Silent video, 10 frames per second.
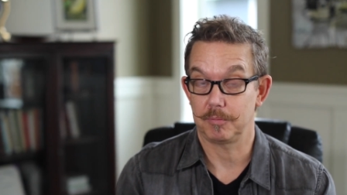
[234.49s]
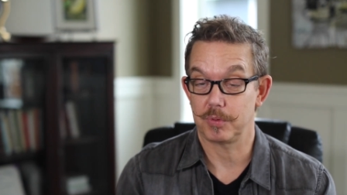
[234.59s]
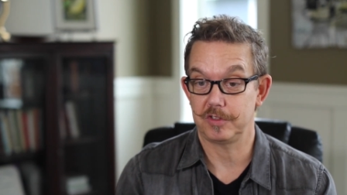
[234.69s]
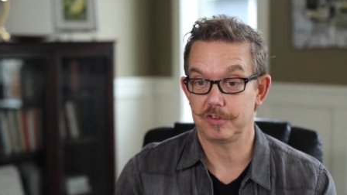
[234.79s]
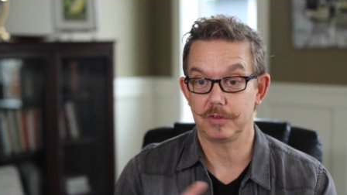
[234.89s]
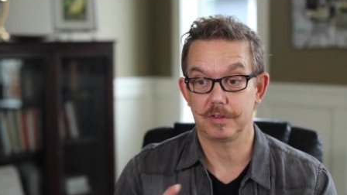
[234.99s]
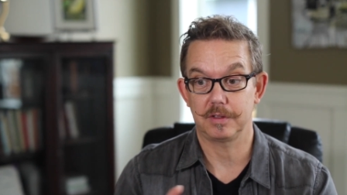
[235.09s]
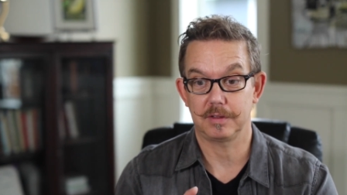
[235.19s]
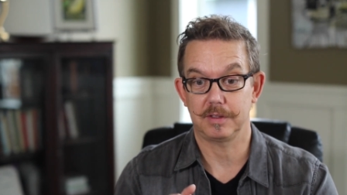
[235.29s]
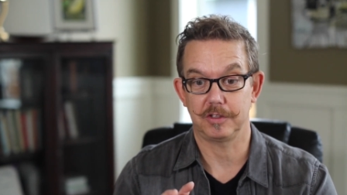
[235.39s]
And pretty
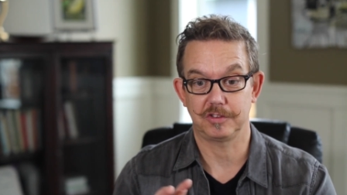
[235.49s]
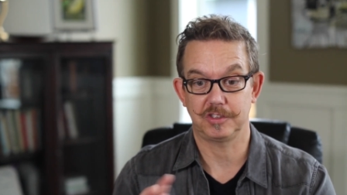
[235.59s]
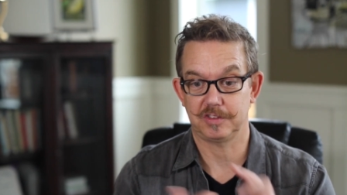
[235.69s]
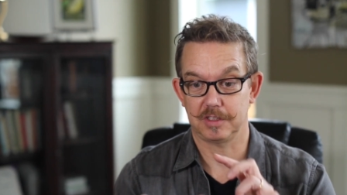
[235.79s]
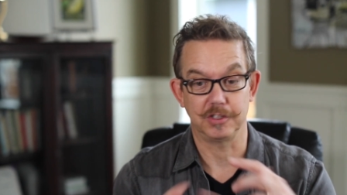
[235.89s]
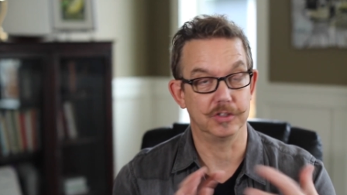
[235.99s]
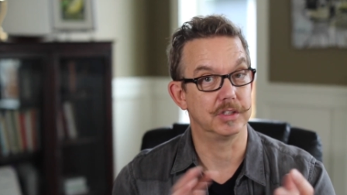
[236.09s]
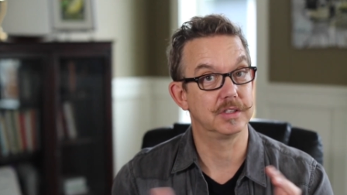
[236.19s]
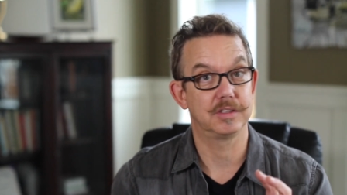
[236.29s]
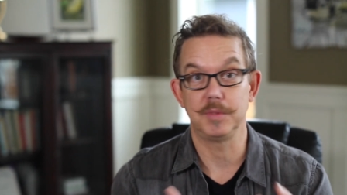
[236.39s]
soon there's just a
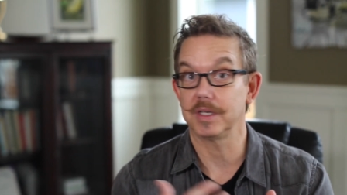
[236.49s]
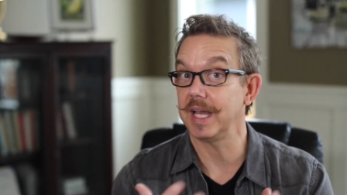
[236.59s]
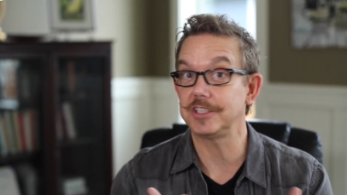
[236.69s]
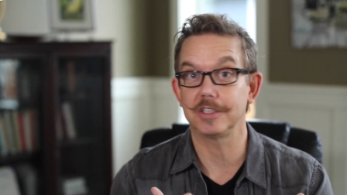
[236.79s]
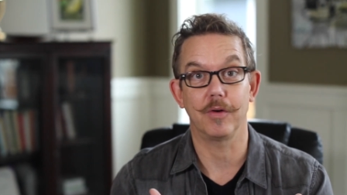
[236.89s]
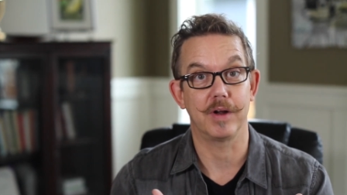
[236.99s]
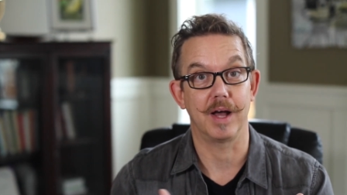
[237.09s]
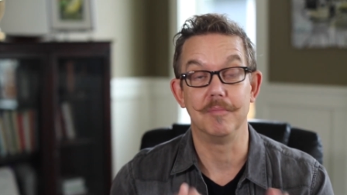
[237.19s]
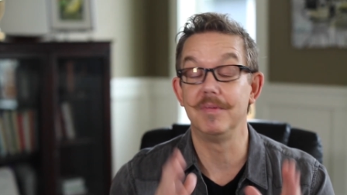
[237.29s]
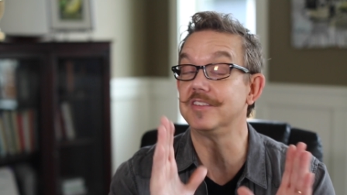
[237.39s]
good communication going
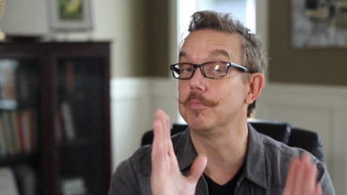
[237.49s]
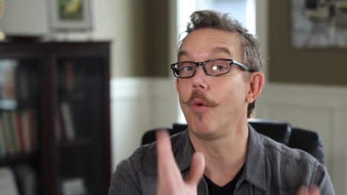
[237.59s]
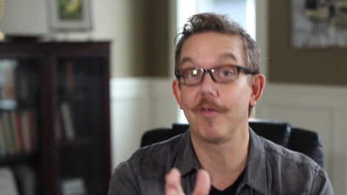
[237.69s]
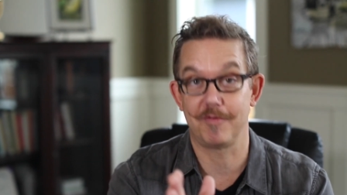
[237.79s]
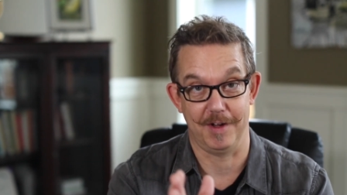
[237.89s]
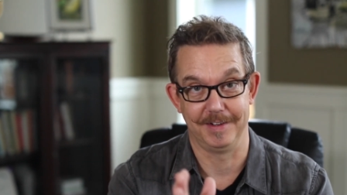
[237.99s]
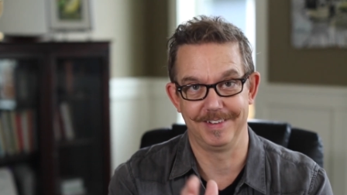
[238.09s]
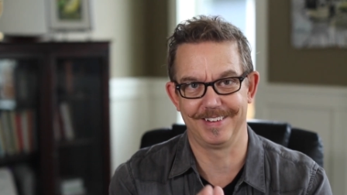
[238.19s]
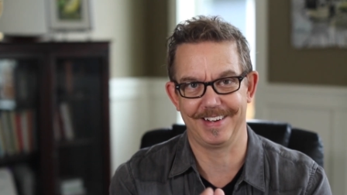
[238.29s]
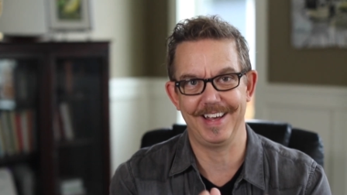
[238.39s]
on. It's more fun,
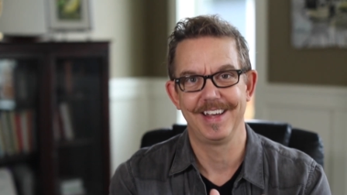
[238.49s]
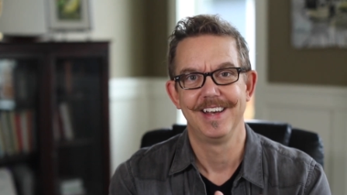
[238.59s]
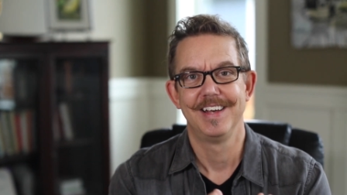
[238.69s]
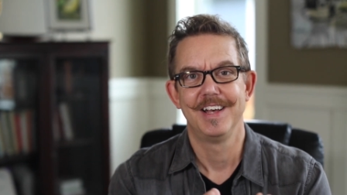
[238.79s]
okay?